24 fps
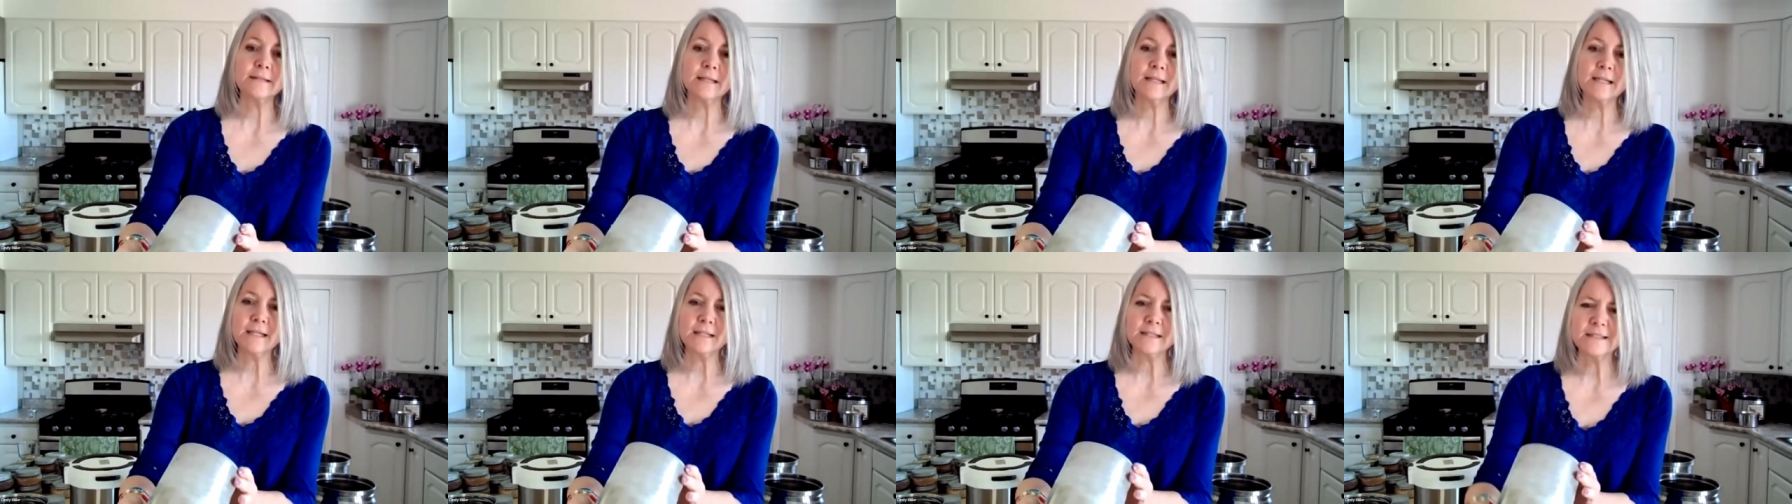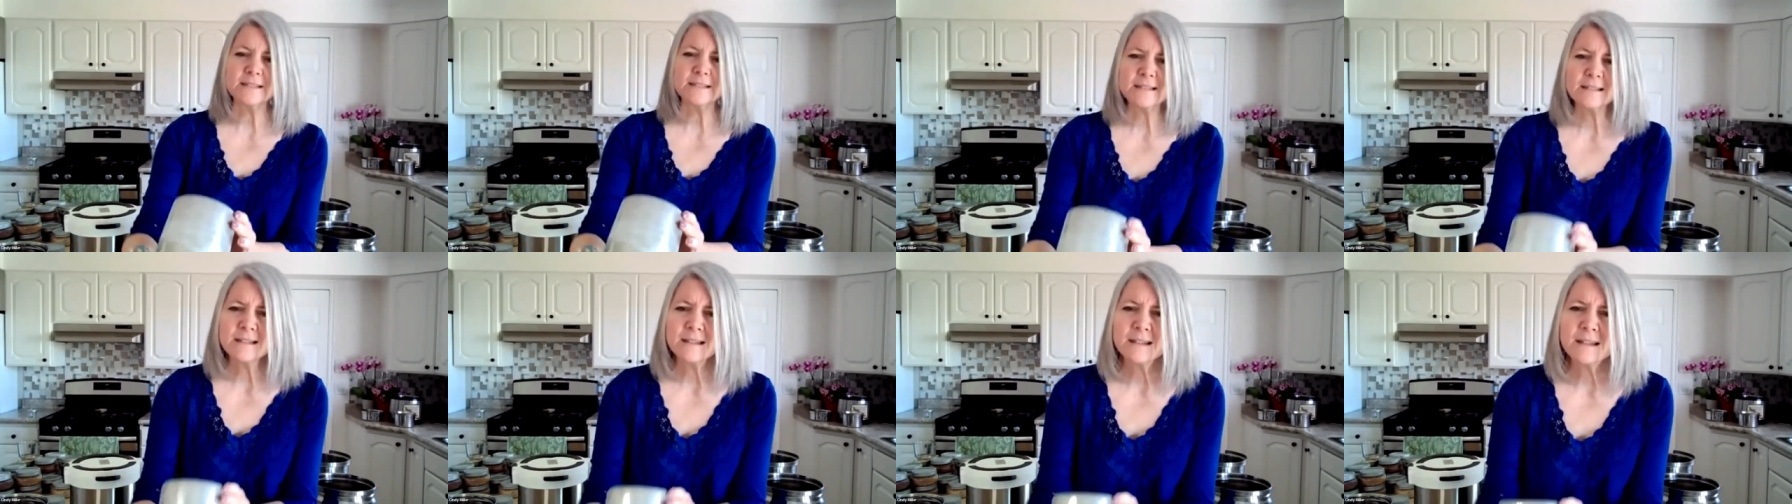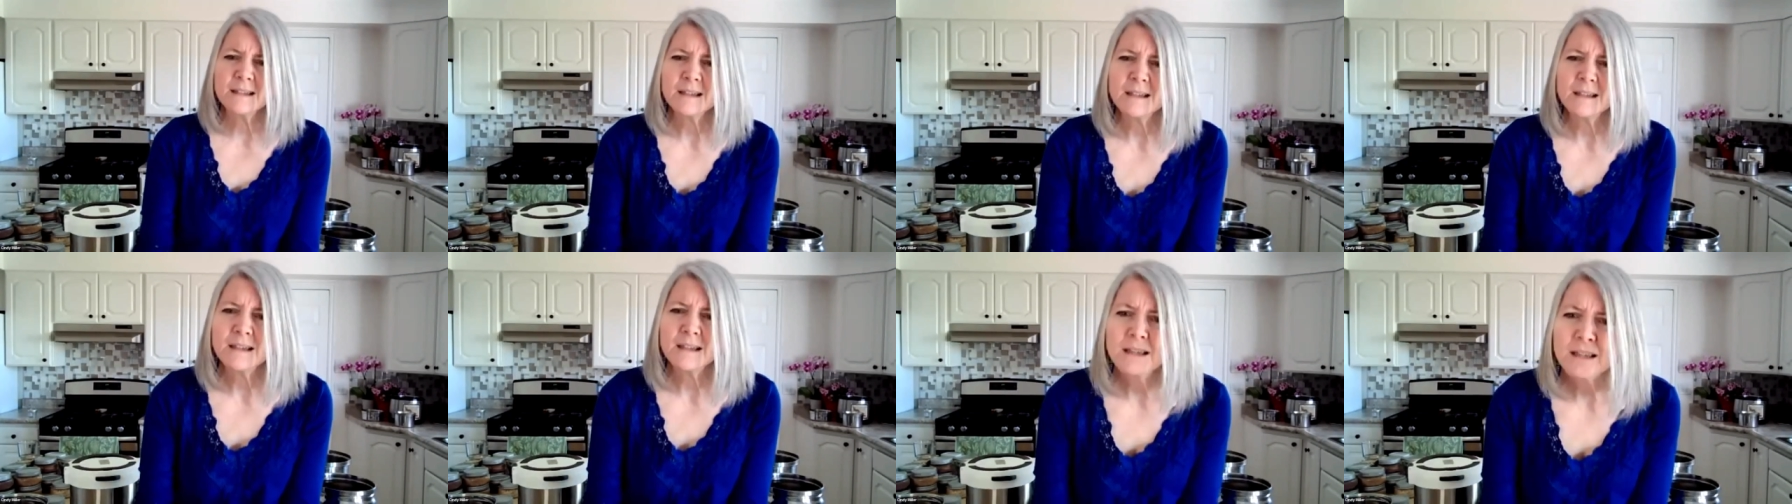it is.
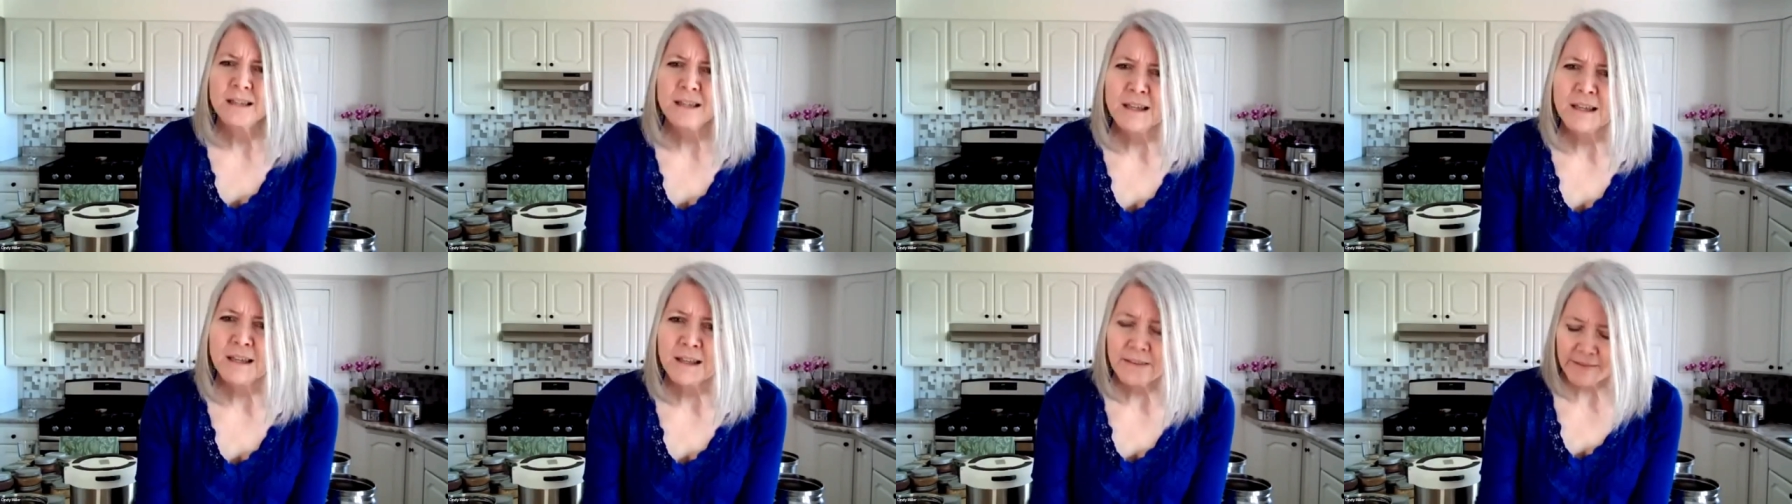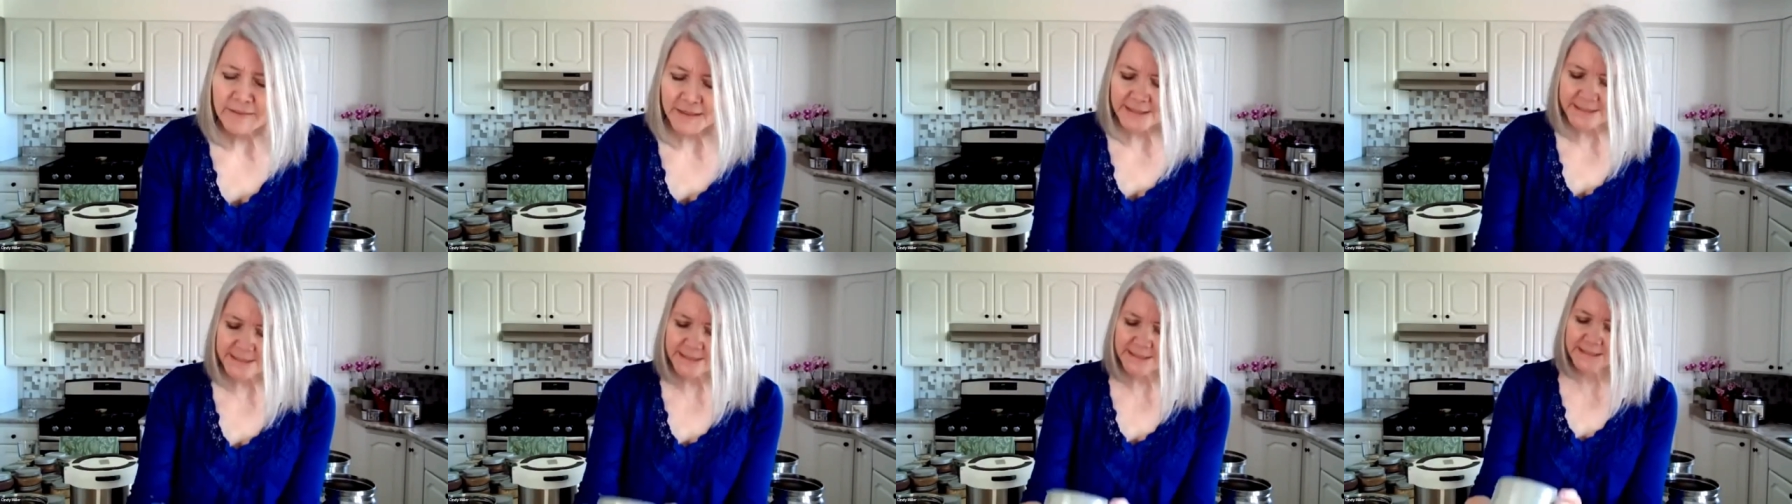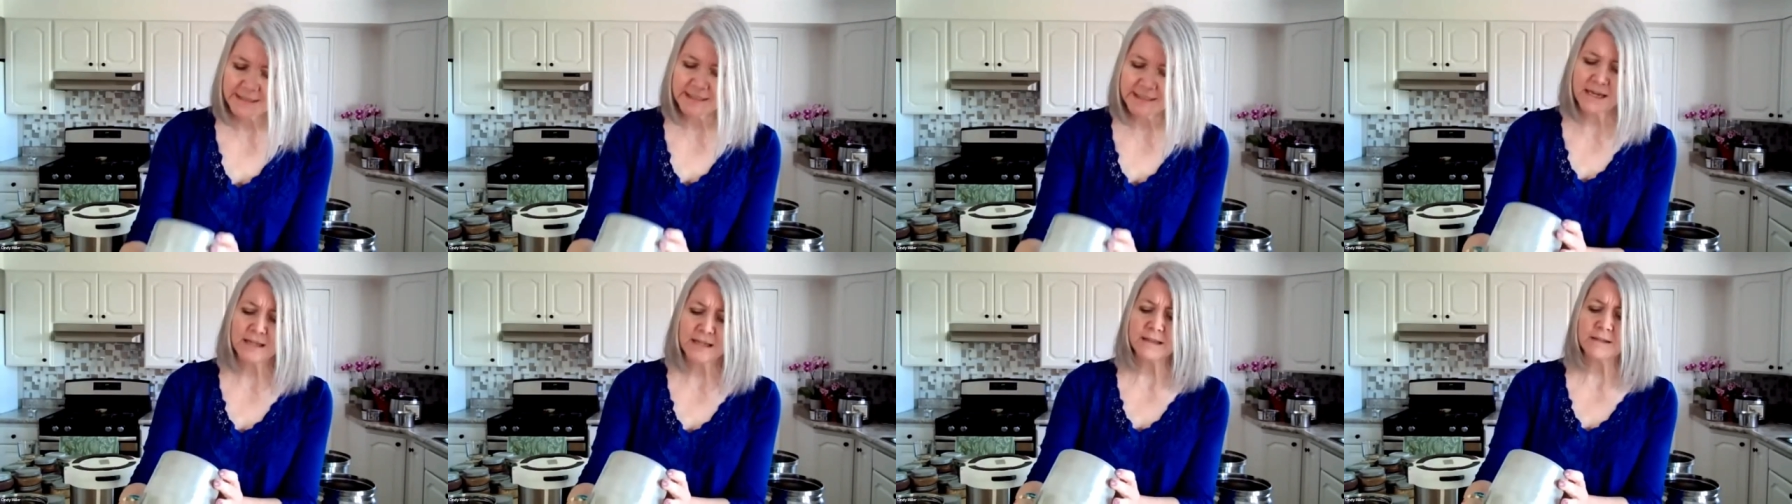That's
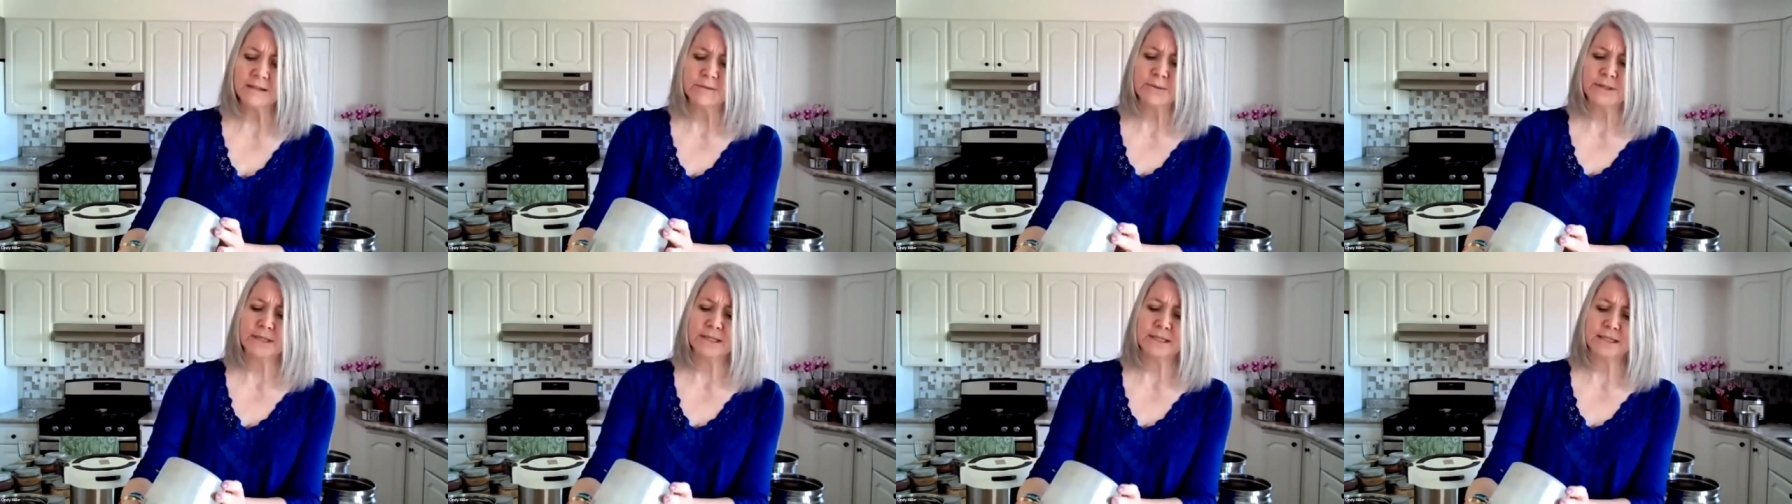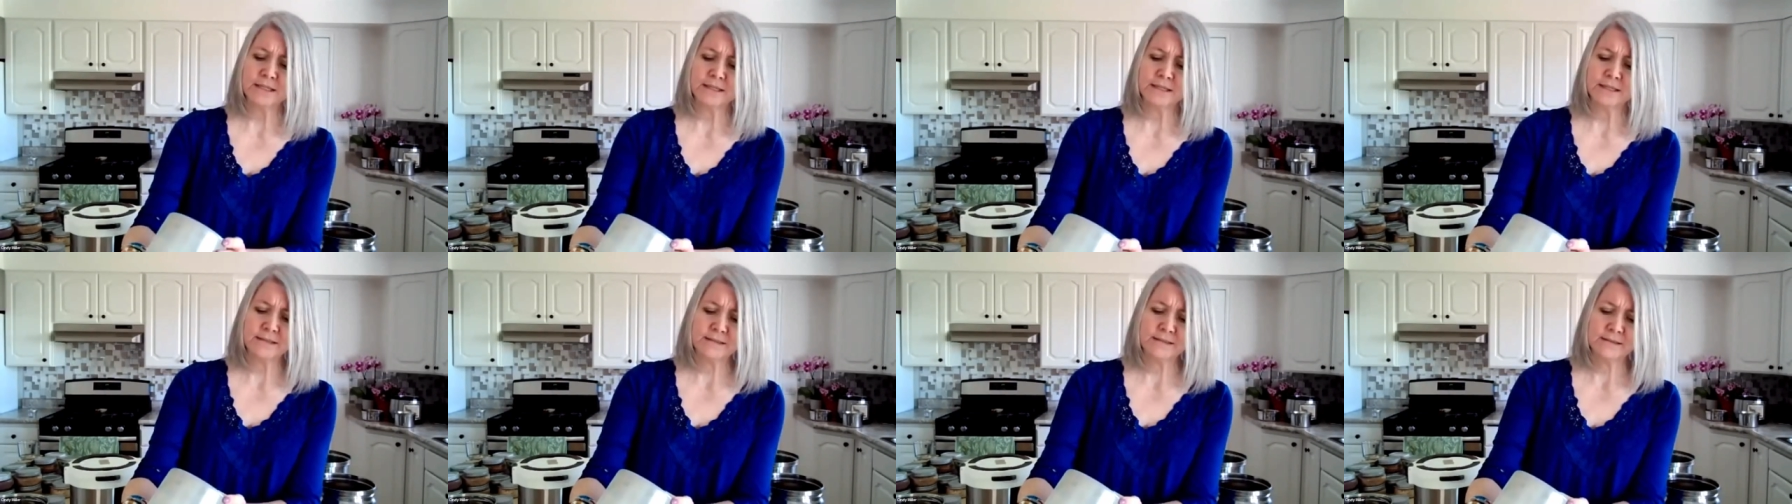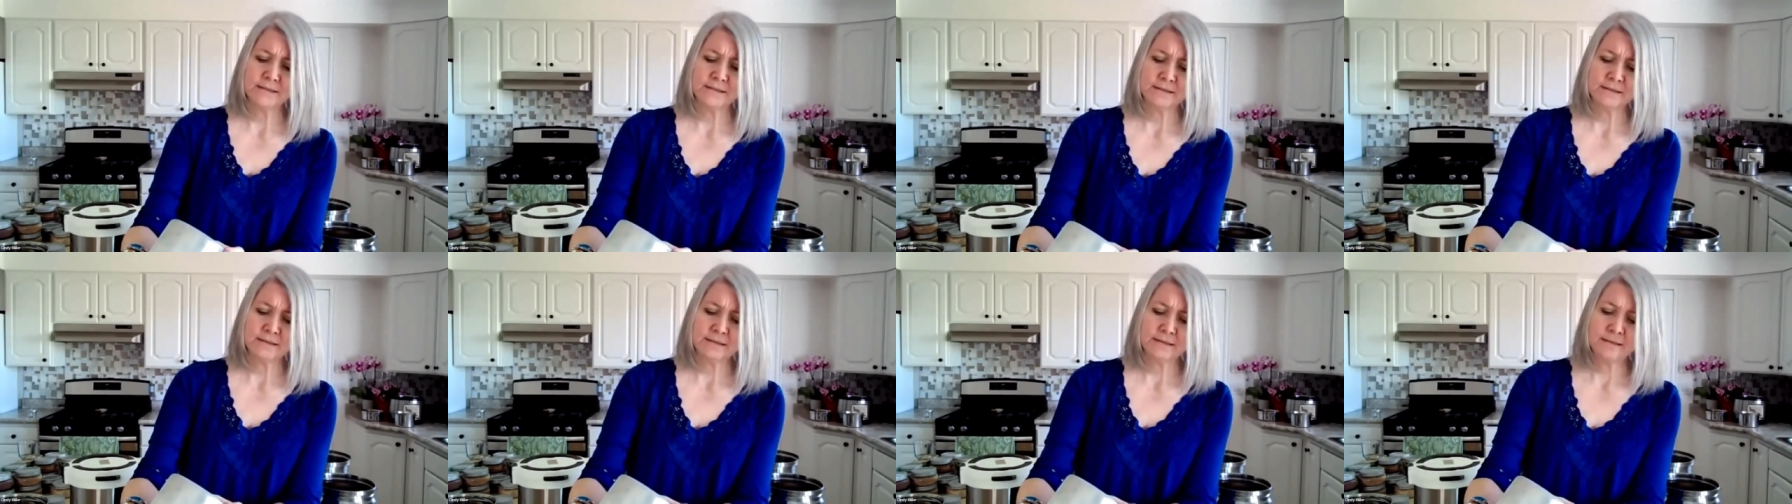exactly what it is.